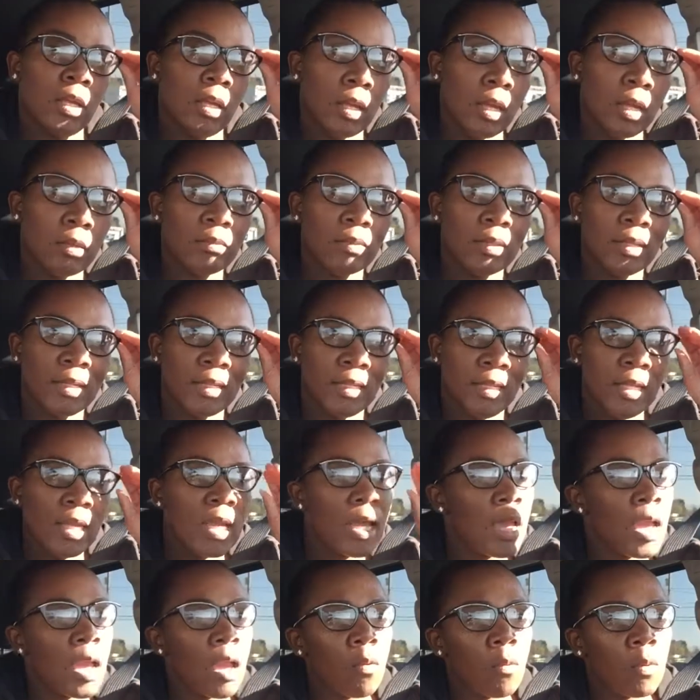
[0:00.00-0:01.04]
I'm like,
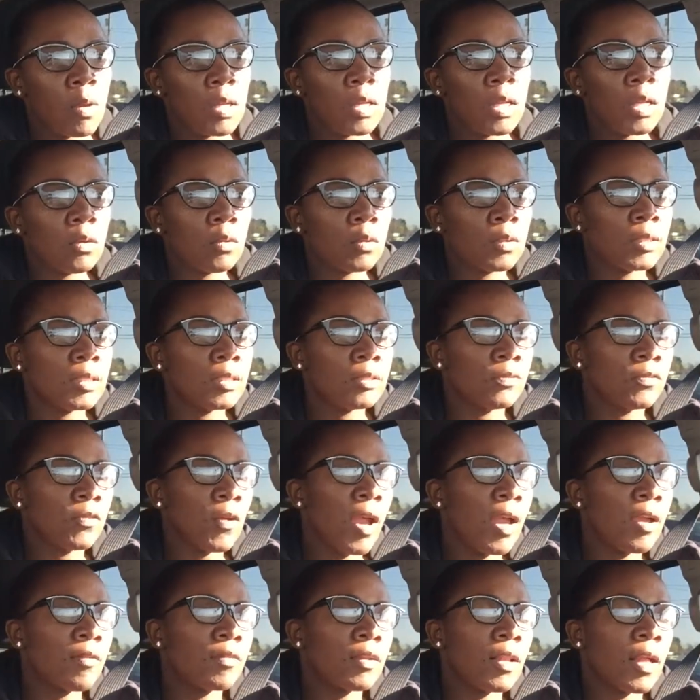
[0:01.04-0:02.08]
yeah, I want to get all these
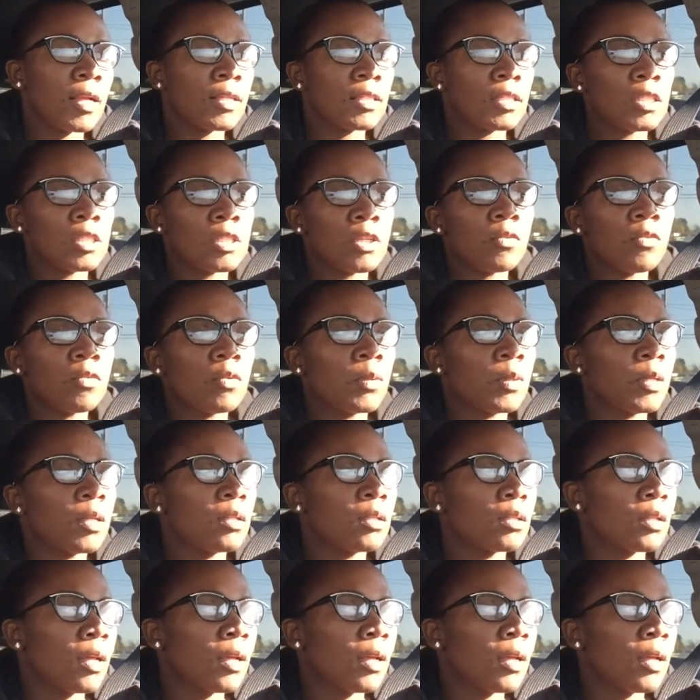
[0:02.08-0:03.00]
5 classes over with.